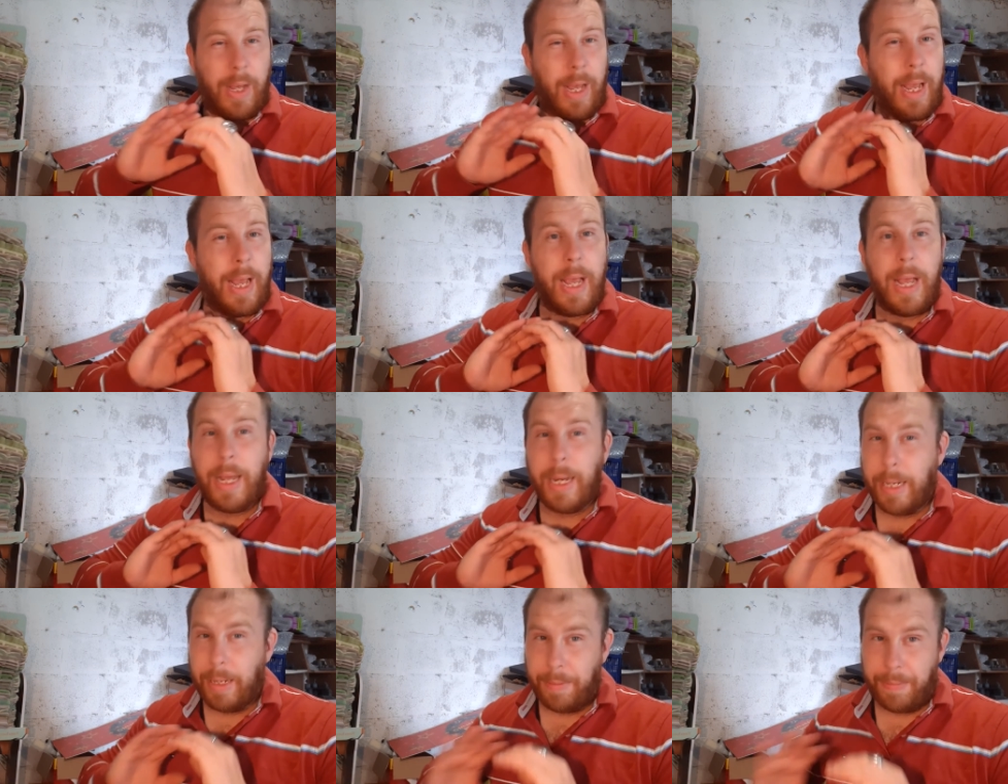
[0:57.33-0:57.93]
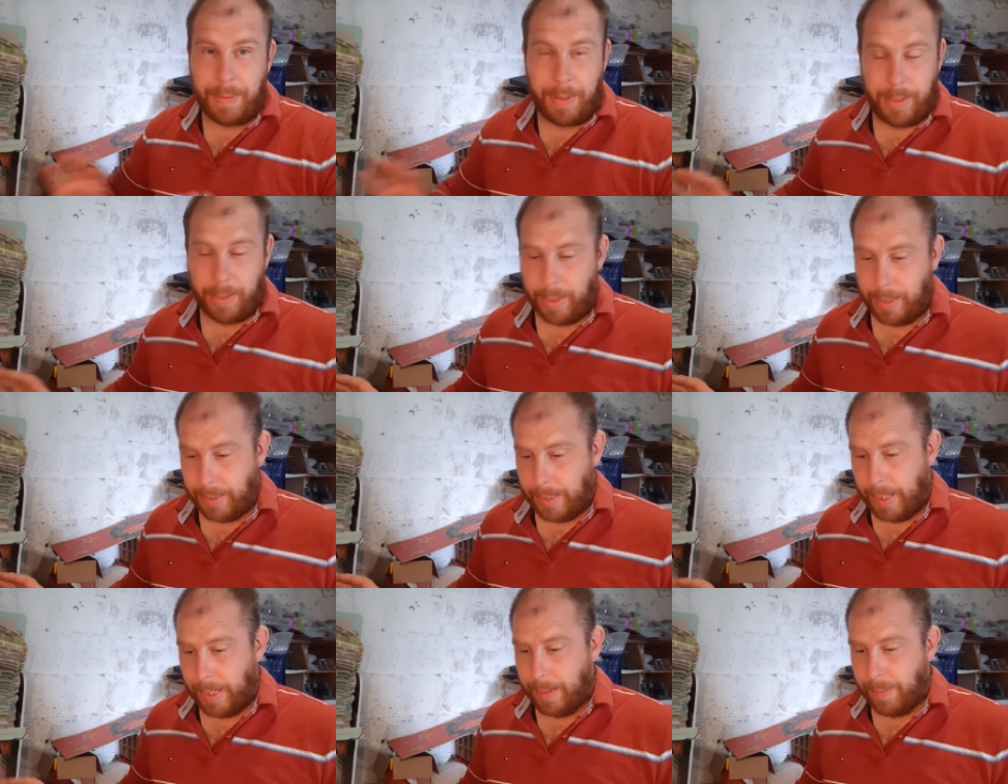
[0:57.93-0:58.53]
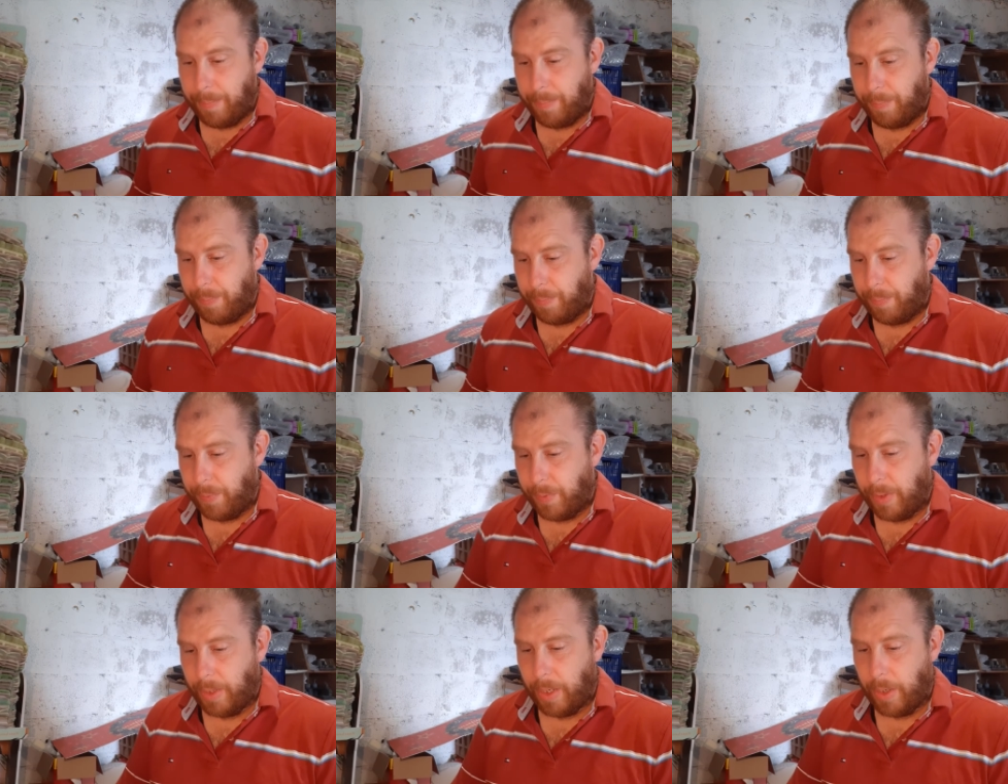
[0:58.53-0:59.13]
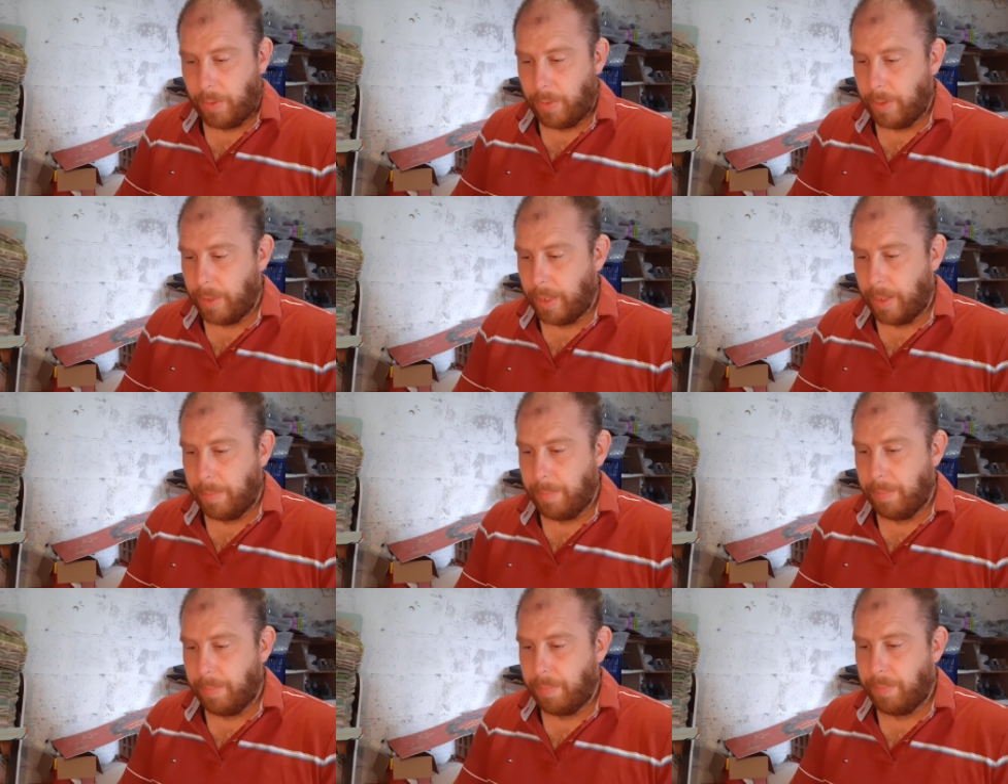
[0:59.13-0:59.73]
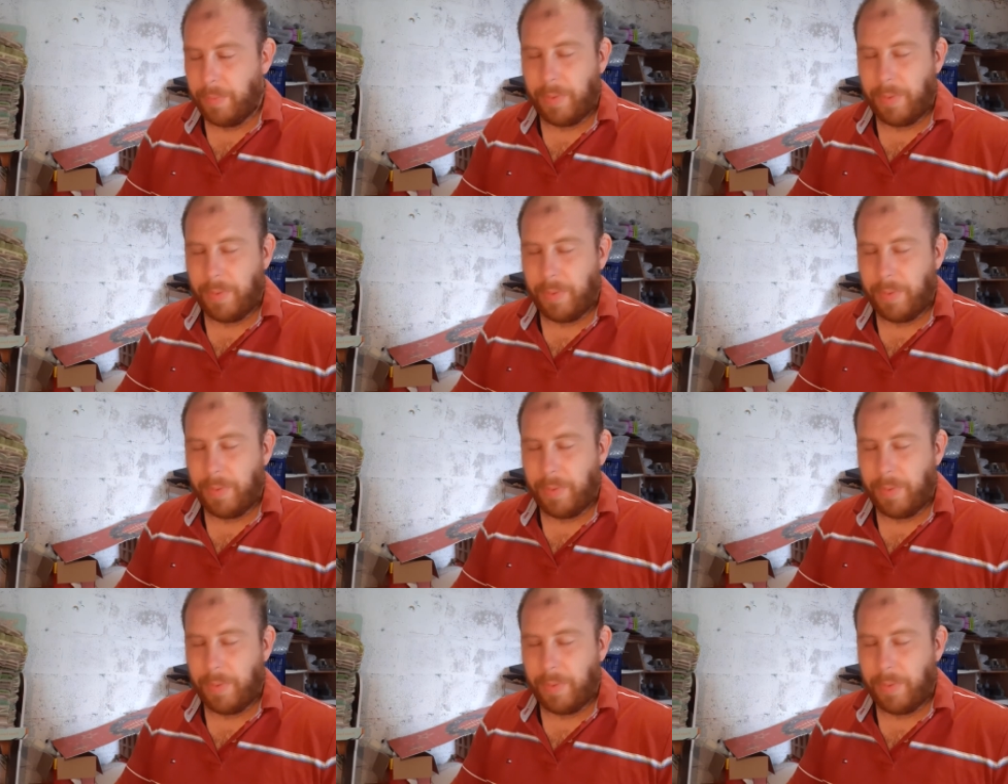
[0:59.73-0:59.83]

anything like that. You know,